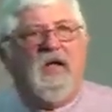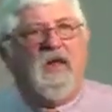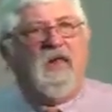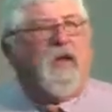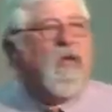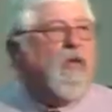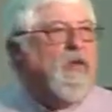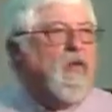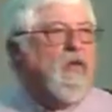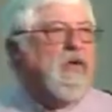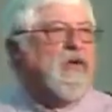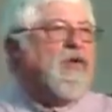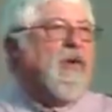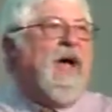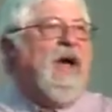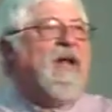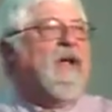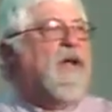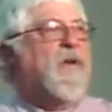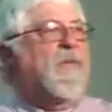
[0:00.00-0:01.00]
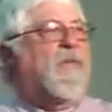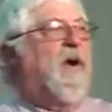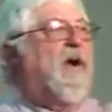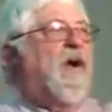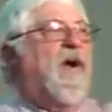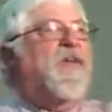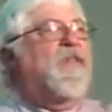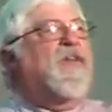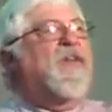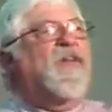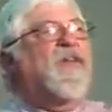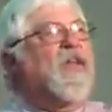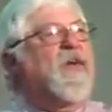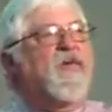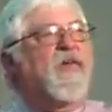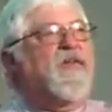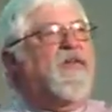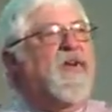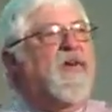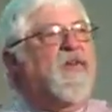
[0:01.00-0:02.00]
that when we try to compare everything
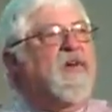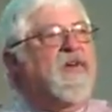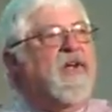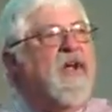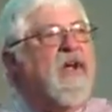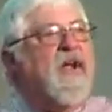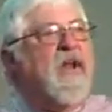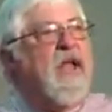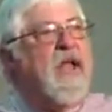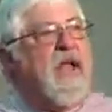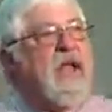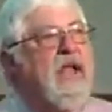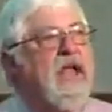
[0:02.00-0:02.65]
we've ever done,